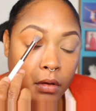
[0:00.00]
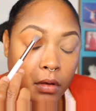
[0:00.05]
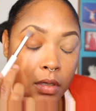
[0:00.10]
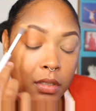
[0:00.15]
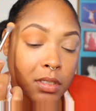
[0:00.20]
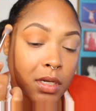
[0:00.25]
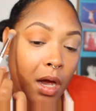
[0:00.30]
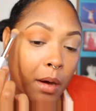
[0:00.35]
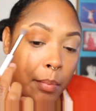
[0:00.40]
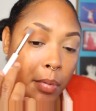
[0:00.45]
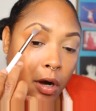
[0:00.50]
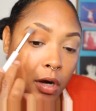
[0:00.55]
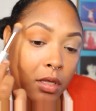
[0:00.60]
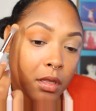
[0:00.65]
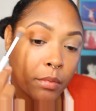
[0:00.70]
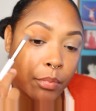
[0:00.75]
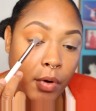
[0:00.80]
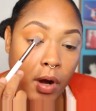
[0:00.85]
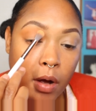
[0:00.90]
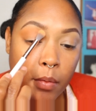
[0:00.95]
top part of
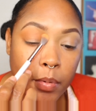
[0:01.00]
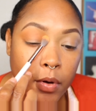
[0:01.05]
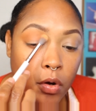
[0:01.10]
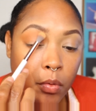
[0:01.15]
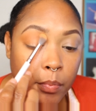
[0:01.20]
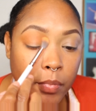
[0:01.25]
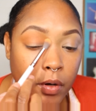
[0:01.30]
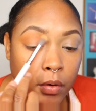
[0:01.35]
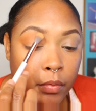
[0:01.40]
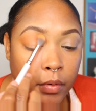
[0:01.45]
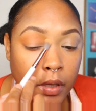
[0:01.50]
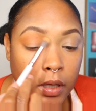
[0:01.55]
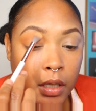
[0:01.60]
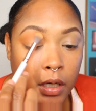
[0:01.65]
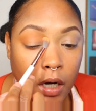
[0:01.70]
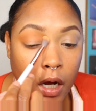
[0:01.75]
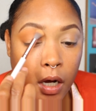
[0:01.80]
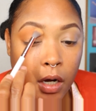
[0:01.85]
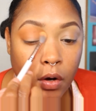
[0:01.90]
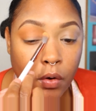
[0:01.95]
the brow bone, but really
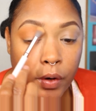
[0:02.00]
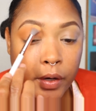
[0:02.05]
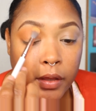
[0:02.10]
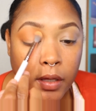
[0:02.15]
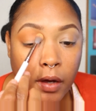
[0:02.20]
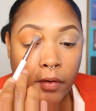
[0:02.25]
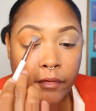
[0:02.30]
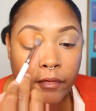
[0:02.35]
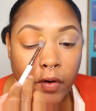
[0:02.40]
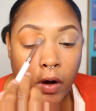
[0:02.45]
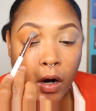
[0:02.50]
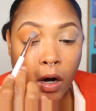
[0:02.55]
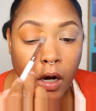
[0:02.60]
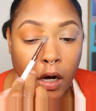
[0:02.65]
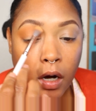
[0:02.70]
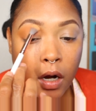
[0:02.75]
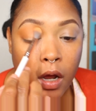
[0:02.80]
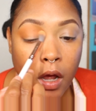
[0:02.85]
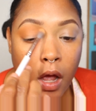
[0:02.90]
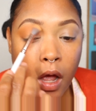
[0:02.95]
not going that
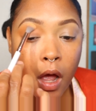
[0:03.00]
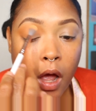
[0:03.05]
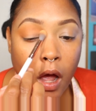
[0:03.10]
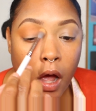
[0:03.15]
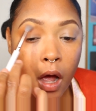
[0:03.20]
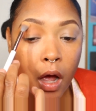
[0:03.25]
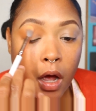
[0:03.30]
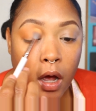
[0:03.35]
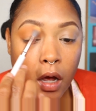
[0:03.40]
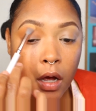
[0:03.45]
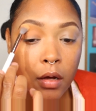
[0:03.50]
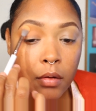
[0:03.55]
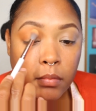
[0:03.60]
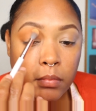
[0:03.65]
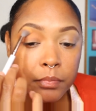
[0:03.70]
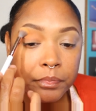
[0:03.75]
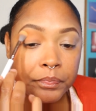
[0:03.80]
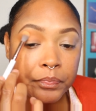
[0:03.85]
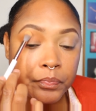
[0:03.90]
far up.